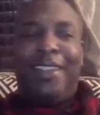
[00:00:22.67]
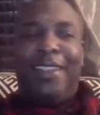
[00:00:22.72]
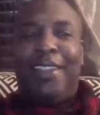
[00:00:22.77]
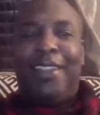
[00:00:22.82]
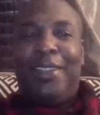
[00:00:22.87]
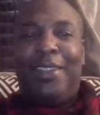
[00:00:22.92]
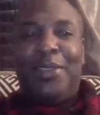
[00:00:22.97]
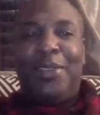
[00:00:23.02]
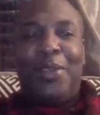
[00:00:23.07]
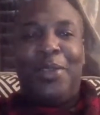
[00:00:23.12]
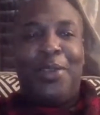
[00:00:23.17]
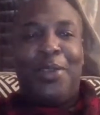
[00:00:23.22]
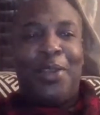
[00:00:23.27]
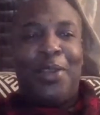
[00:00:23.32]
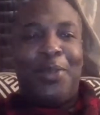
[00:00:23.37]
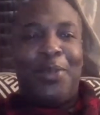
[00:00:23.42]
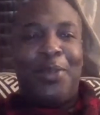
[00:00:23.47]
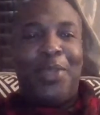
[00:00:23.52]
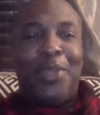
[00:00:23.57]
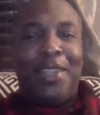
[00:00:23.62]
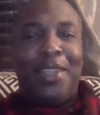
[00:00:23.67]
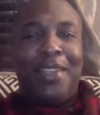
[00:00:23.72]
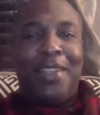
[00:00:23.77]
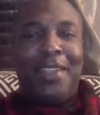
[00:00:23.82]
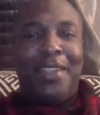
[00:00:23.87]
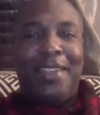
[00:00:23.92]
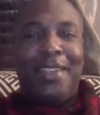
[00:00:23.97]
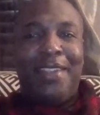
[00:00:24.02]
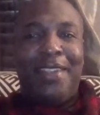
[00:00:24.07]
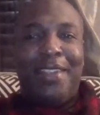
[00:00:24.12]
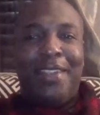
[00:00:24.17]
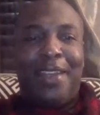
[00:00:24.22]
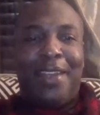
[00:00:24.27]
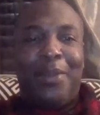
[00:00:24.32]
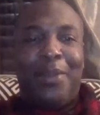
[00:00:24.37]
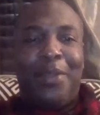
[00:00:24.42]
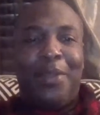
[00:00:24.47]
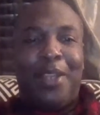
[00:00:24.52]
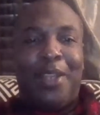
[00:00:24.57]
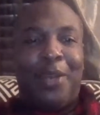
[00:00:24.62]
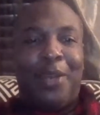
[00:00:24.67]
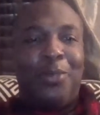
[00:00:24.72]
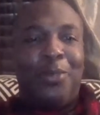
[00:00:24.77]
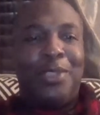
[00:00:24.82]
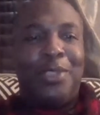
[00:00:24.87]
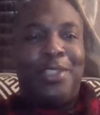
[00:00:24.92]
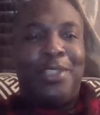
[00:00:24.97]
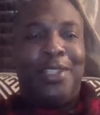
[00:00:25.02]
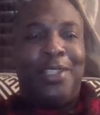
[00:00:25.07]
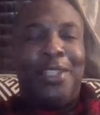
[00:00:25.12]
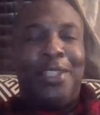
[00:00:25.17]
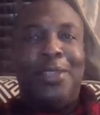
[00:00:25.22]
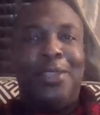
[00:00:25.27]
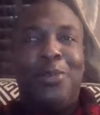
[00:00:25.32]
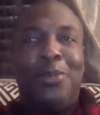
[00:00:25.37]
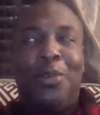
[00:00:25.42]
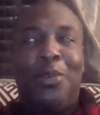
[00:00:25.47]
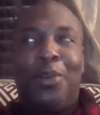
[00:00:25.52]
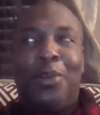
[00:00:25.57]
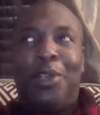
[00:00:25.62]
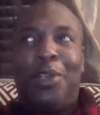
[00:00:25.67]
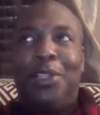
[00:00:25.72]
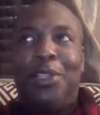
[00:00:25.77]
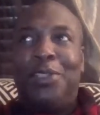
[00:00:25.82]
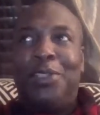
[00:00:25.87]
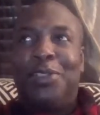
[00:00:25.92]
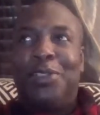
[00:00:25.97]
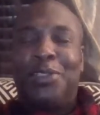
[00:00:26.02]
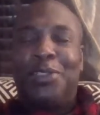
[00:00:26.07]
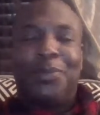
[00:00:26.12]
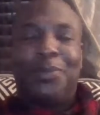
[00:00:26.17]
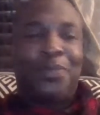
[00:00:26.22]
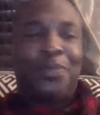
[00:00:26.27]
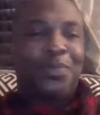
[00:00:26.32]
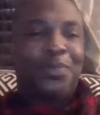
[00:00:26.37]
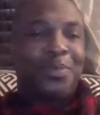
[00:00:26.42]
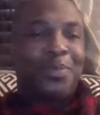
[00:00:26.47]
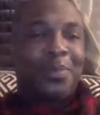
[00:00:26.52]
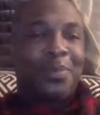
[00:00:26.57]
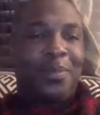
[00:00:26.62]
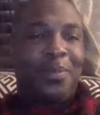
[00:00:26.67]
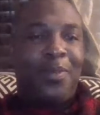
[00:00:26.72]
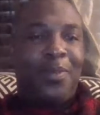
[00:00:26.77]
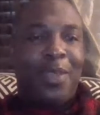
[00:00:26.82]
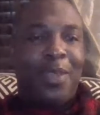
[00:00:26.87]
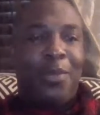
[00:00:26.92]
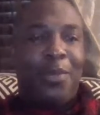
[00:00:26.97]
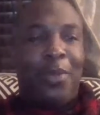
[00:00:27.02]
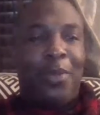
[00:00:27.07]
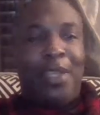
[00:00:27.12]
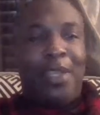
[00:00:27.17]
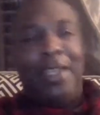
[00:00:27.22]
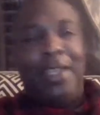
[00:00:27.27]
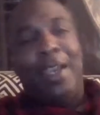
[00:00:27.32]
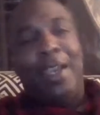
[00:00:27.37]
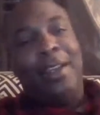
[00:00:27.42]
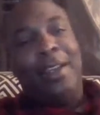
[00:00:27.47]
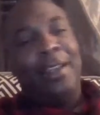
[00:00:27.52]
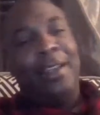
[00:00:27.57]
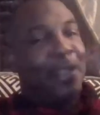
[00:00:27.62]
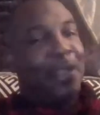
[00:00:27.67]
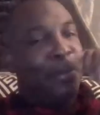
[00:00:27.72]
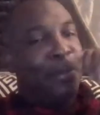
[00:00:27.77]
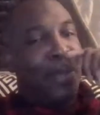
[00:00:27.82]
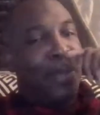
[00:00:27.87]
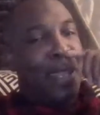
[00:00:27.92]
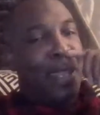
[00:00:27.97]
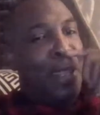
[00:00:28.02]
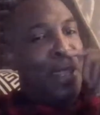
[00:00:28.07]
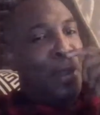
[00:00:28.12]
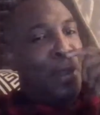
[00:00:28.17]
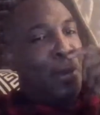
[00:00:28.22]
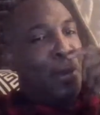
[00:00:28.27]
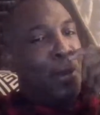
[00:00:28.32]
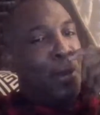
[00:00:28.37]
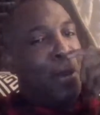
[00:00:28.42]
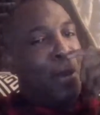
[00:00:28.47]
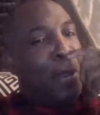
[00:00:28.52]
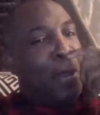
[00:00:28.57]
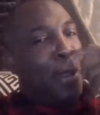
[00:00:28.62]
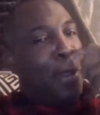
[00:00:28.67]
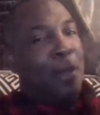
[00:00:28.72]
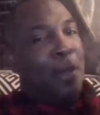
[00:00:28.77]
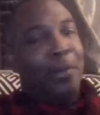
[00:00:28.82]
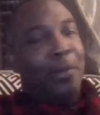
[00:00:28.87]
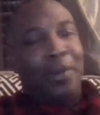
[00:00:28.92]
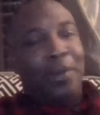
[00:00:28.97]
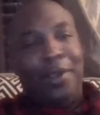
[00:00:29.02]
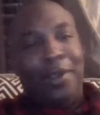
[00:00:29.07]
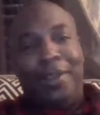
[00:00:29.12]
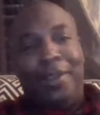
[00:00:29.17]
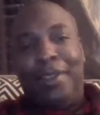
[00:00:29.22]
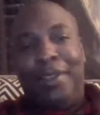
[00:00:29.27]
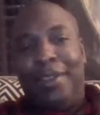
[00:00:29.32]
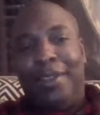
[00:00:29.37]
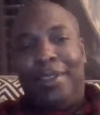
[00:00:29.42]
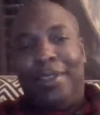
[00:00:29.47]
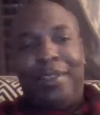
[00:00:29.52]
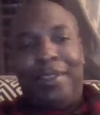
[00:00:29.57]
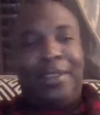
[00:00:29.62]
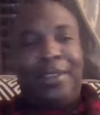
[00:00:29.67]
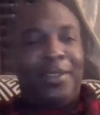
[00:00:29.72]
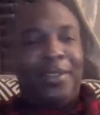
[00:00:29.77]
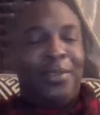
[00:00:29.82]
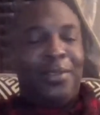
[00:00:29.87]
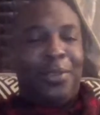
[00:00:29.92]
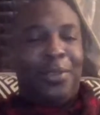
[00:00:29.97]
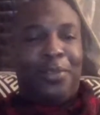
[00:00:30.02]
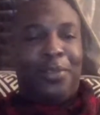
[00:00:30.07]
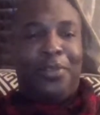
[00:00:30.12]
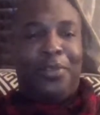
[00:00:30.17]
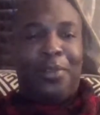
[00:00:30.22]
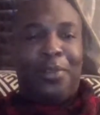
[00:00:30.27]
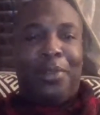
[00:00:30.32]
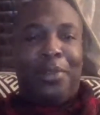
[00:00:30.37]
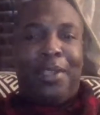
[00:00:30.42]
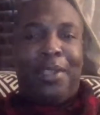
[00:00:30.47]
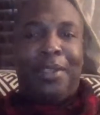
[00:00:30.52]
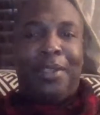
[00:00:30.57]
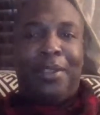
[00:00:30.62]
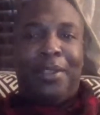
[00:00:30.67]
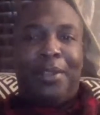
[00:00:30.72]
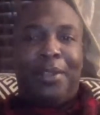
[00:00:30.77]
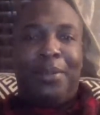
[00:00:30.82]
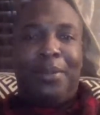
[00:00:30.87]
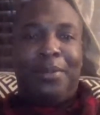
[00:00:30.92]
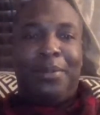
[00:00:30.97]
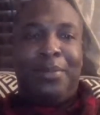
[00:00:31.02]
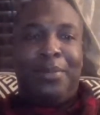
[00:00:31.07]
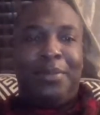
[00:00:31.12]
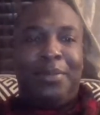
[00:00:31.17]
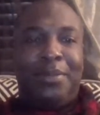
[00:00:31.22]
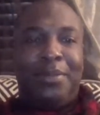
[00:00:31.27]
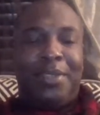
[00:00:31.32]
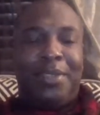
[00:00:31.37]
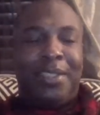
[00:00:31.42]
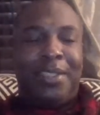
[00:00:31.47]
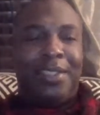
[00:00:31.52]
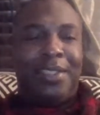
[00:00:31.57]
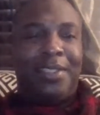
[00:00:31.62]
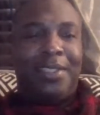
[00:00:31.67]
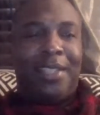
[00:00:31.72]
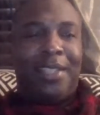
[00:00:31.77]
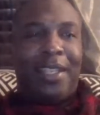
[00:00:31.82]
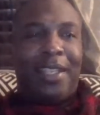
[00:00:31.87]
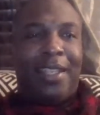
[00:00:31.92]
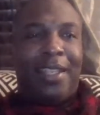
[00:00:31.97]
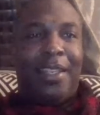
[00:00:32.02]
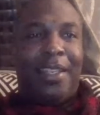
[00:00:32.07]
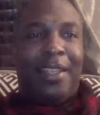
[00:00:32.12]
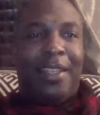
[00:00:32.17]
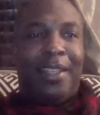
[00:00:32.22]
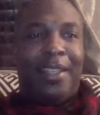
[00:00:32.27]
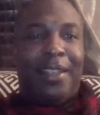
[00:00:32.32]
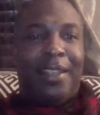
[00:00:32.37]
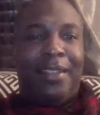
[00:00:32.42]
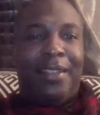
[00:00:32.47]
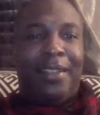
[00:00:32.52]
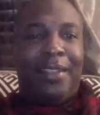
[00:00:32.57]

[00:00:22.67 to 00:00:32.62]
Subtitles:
You know what I mean? I wasn't in New Orleans when he got elected mayor, but, from him to his dad,